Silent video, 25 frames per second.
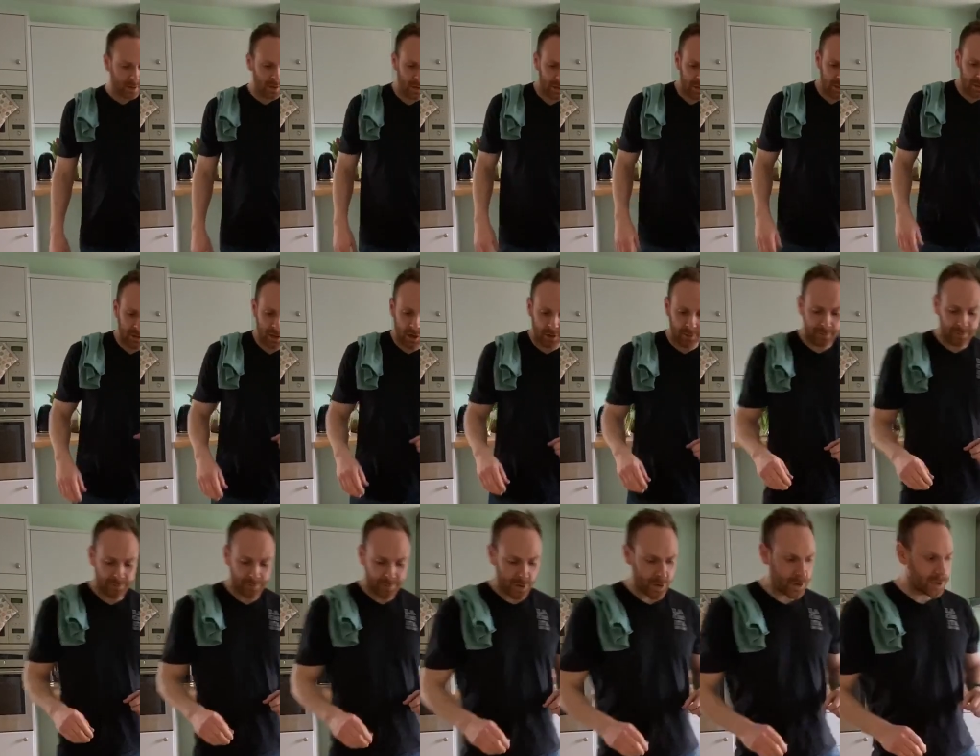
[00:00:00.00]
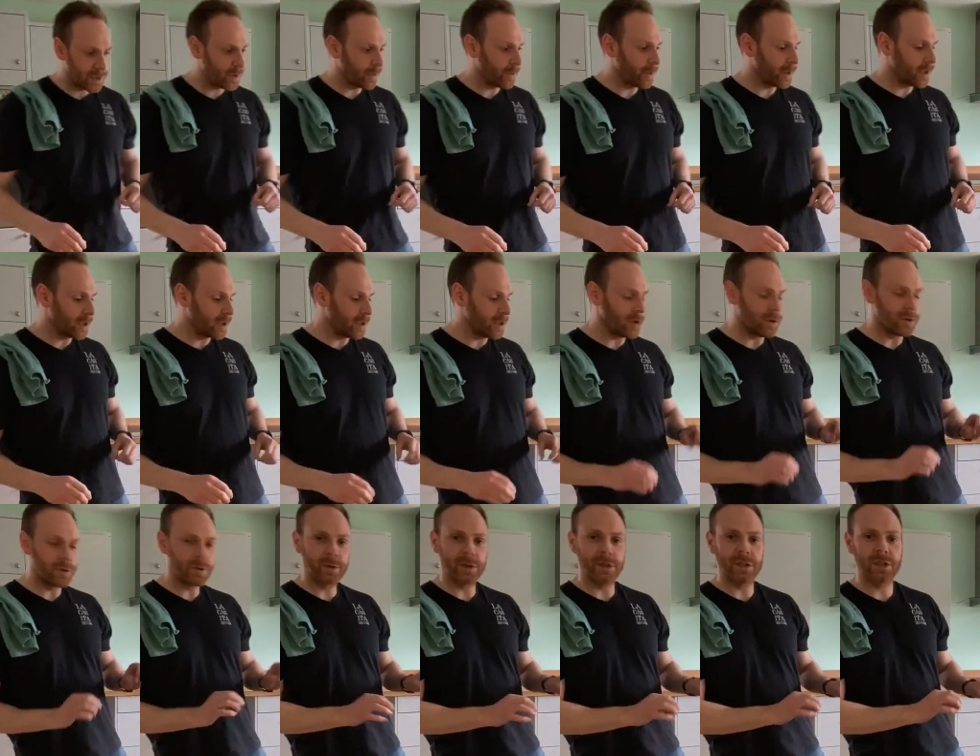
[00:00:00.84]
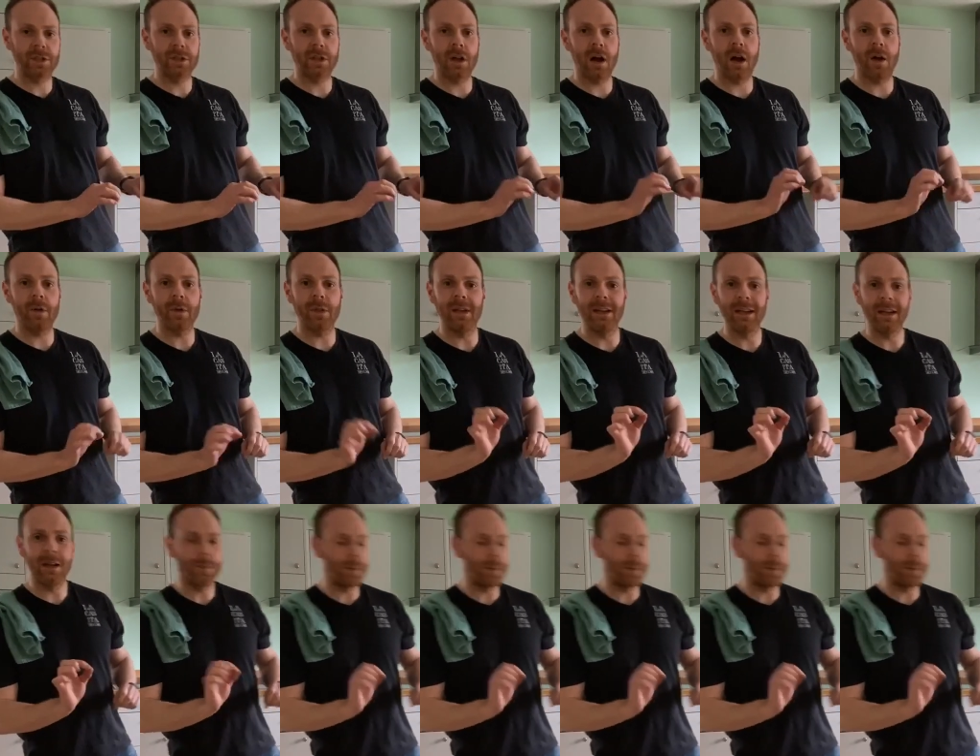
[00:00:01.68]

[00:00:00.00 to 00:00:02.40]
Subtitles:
So first thing we're going to do is we're going to start with a little